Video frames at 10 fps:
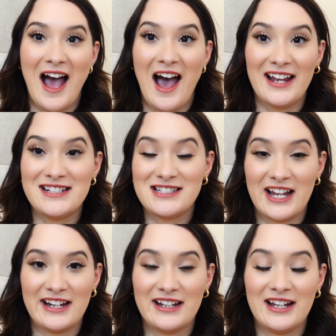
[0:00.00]
I
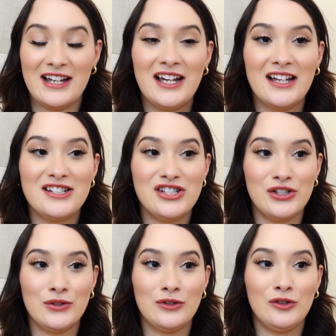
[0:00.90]
decided
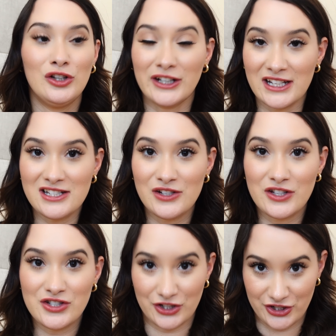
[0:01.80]
to look into the
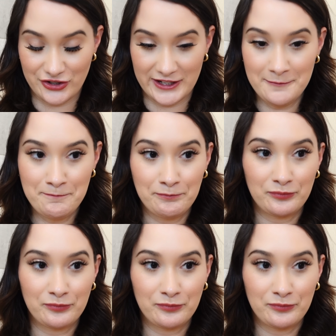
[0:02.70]
surgery.